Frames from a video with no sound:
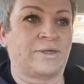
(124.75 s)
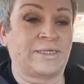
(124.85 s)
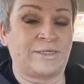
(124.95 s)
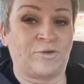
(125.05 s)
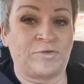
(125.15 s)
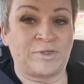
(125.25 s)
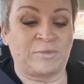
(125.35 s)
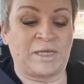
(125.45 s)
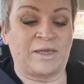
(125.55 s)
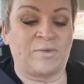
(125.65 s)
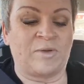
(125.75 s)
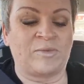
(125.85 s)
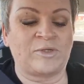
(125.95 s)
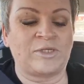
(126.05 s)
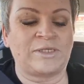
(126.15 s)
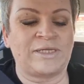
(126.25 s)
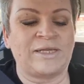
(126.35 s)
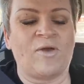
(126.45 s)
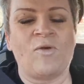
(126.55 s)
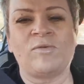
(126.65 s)
I did offer to make her one, but she's
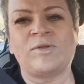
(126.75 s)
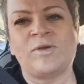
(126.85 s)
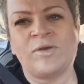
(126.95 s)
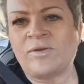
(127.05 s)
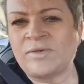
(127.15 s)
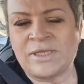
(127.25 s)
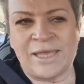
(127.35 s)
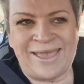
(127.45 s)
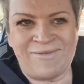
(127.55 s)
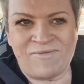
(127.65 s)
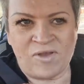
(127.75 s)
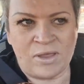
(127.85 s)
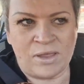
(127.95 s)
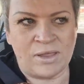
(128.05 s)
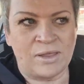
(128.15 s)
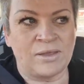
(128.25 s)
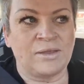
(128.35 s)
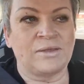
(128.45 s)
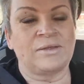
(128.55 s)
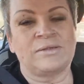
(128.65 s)
like, oh, don't go to that effort.
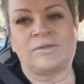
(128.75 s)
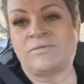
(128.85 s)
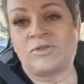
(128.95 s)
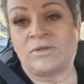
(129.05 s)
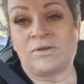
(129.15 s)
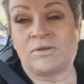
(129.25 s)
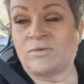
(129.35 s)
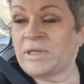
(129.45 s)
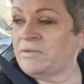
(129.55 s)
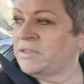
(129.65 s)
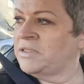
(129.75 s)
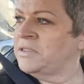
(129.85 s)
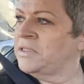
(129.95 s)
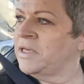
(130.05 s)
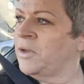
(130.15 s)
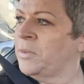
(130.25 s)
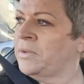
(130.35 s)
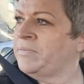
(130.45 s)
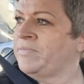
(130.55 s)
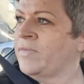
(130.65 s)
So I'm just going to go to Aldi's and get her
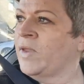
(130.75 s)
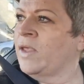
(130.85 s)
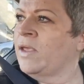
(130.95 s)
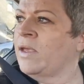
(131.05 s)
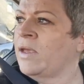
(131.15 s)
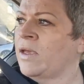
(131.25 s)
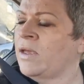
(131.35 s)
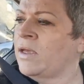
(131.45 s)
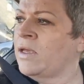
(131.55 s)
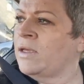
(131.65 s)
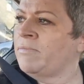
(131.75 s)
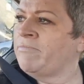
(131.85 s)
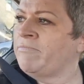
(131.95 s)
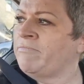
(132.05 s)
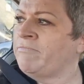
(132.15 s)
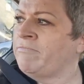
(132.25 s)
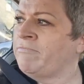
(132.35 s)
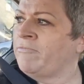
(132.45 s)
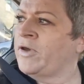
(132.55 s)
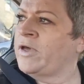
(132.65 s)
one.
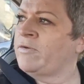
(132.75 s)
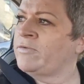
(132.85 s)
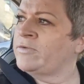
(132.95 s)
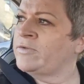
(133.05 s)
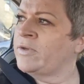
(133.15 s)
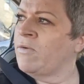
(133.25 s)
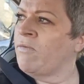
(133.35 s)
What else?